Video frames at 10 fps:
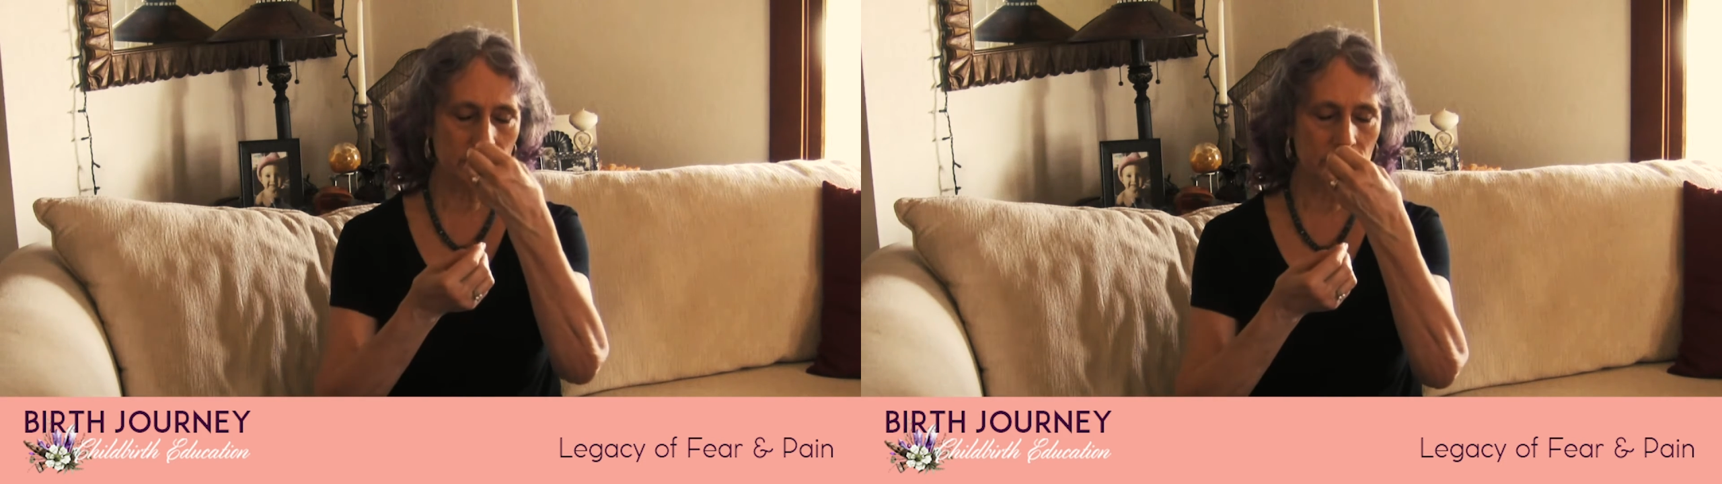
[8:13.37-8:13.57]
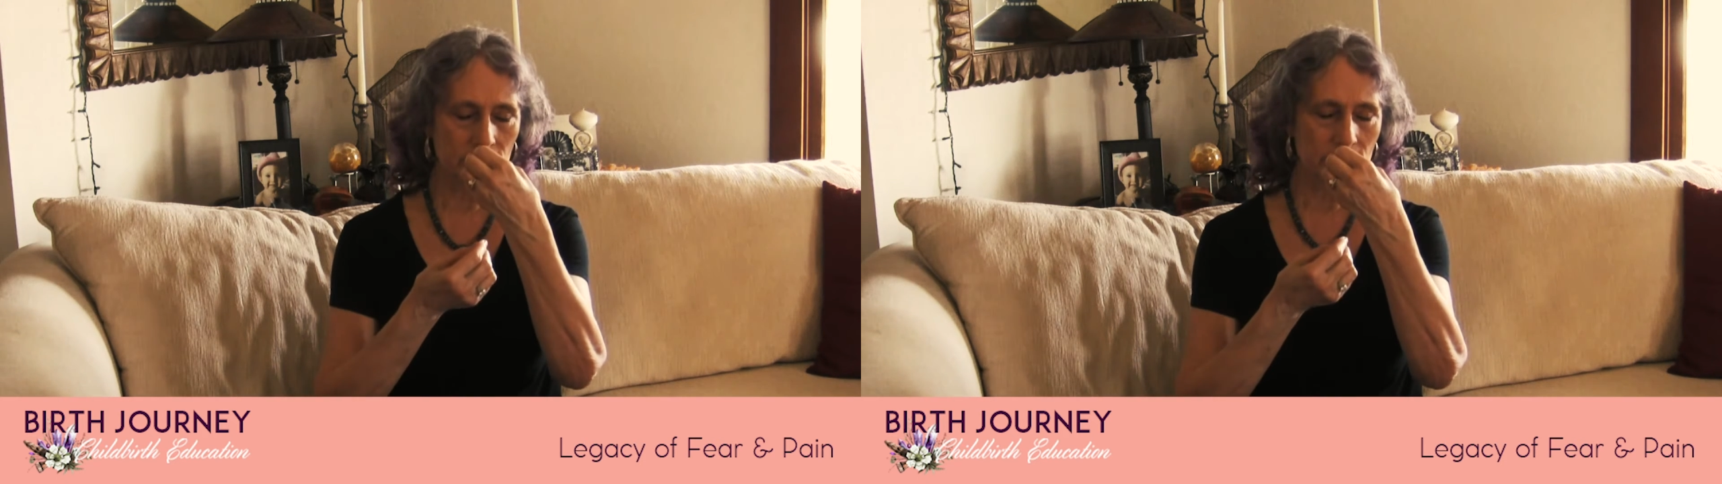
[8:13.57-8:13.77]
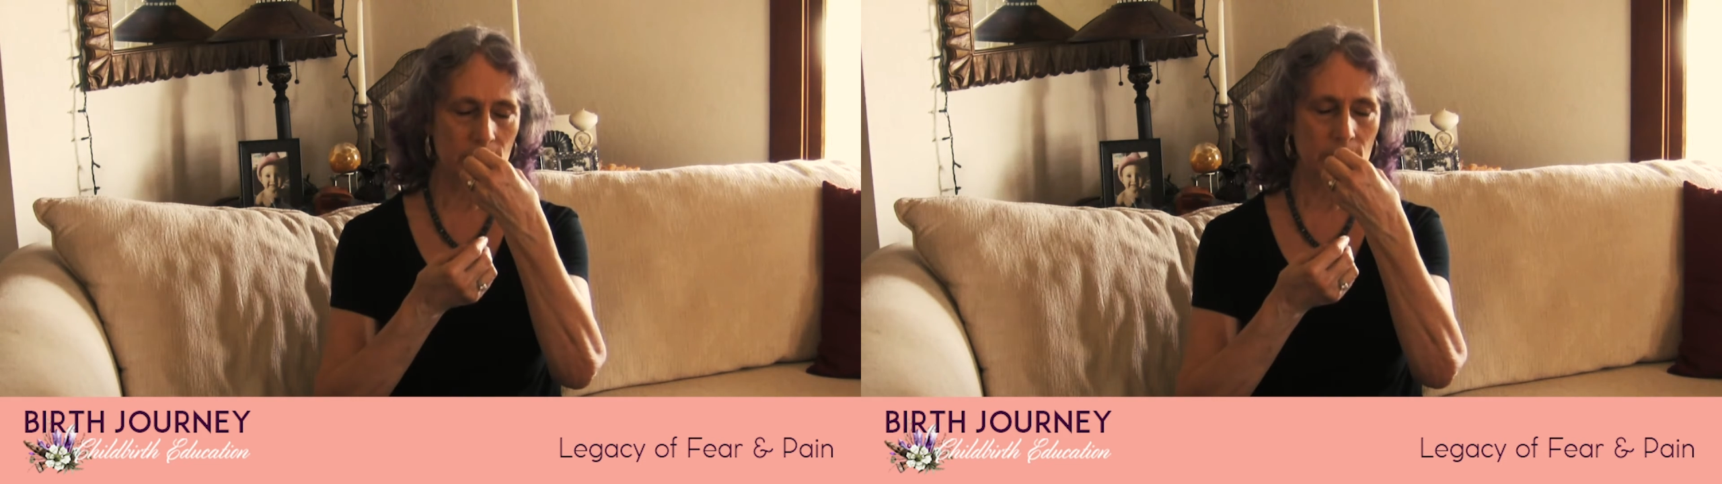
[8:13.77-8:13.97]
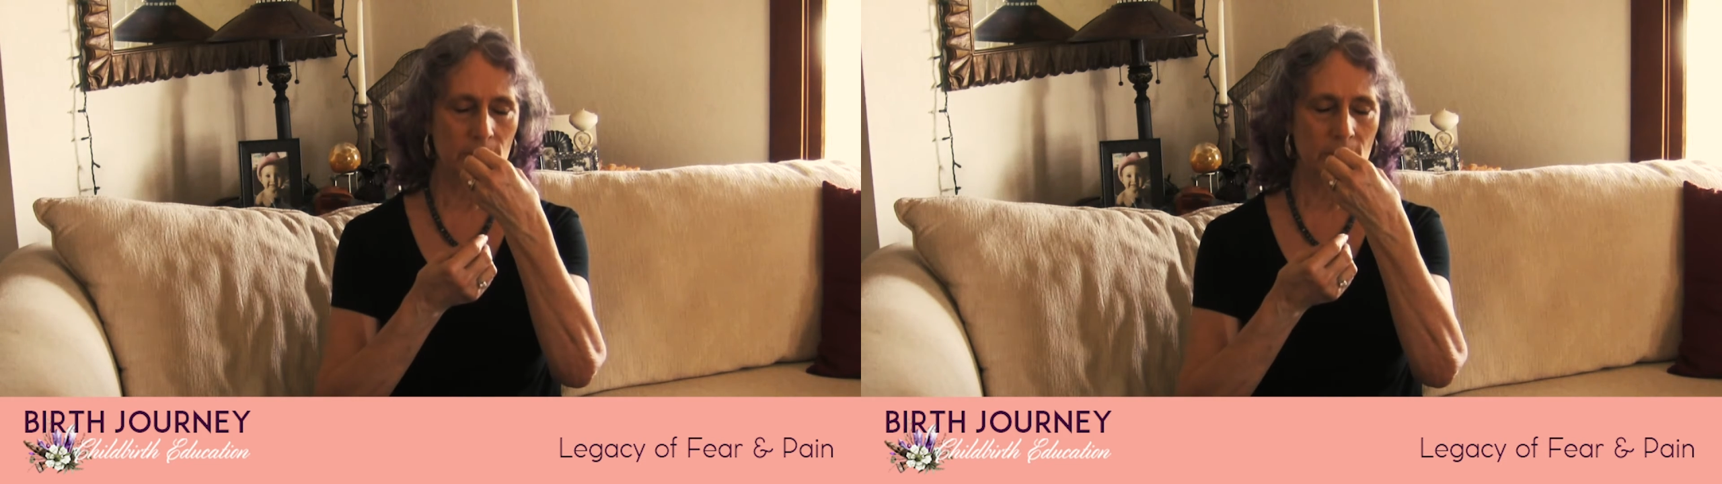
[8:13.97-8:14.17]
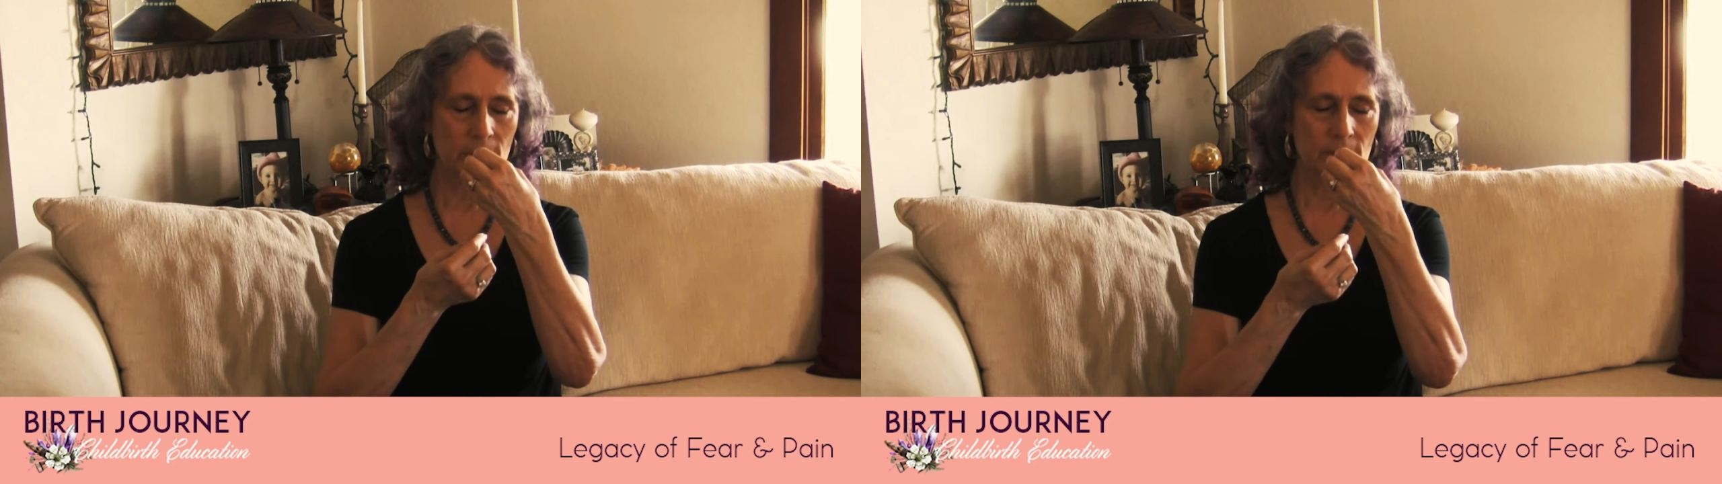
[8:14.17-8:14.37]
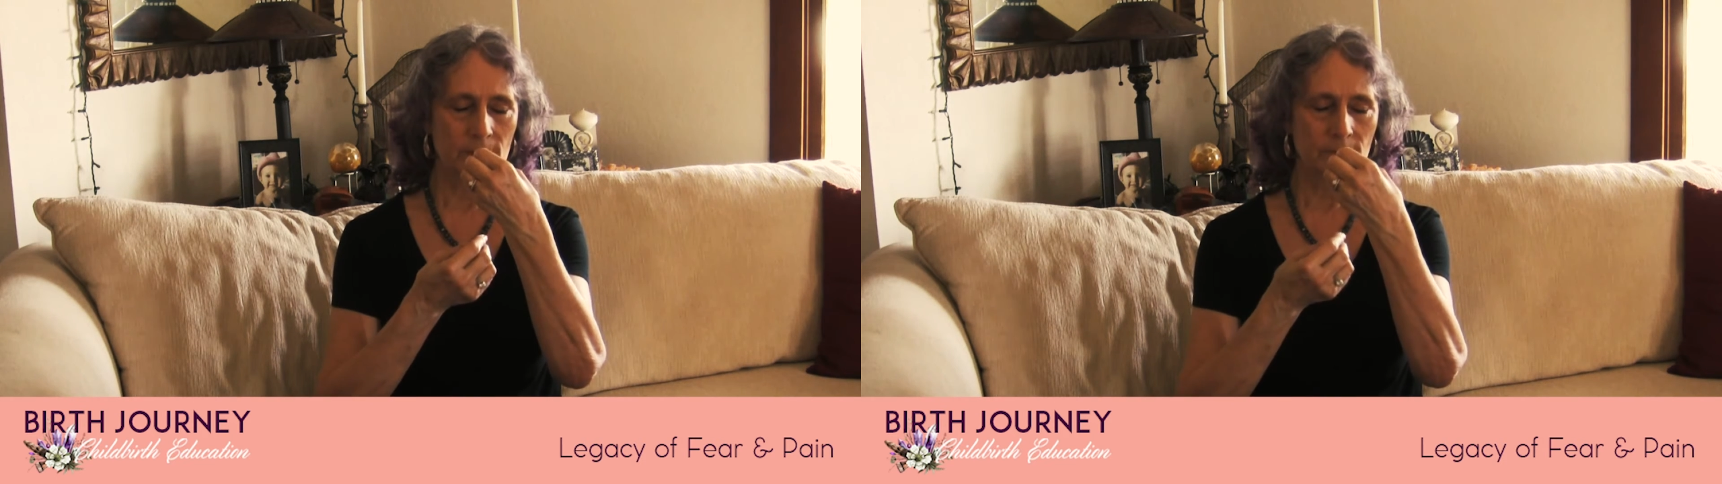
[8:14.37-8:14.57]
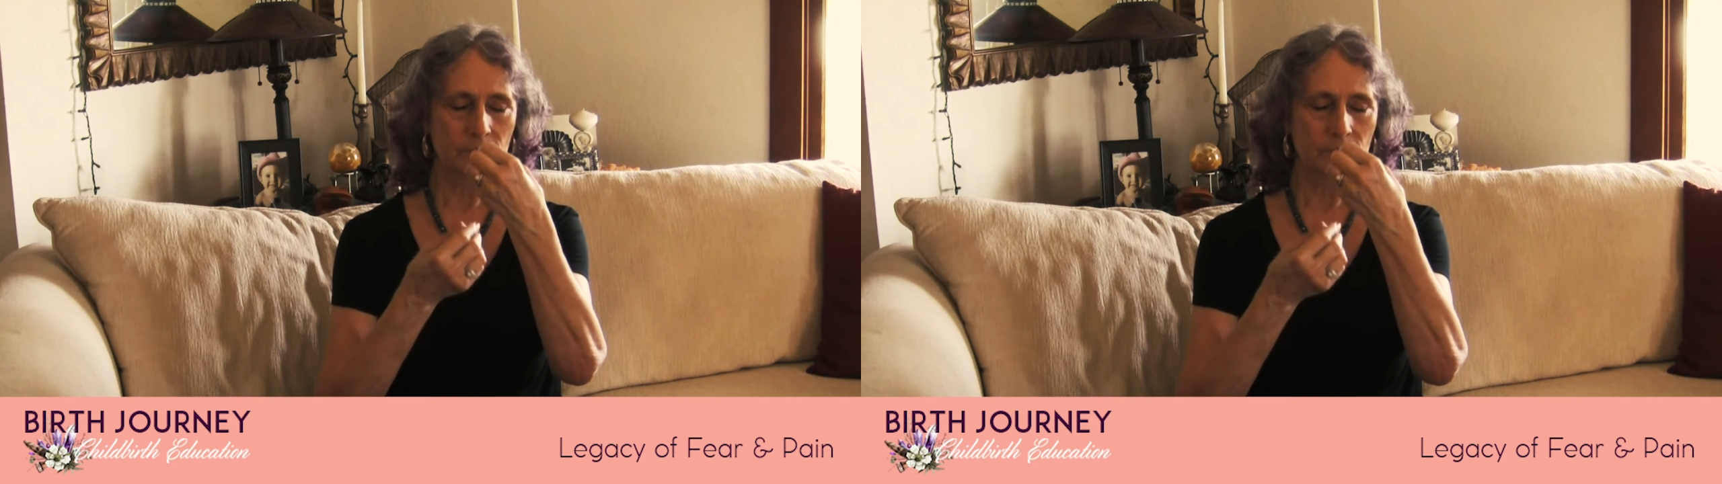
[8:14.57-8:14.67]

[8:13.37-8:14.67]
to tune in,